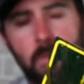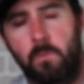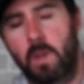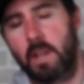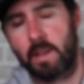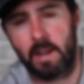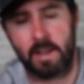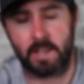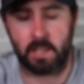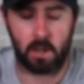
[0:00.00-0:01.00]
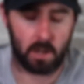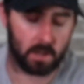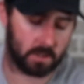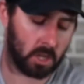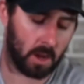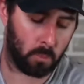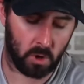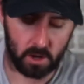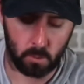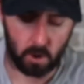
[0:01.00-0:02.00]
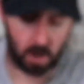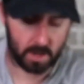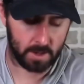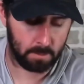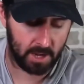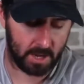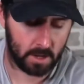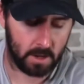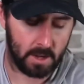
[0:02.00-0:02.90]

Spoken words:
Again, it's a topwater walking bait.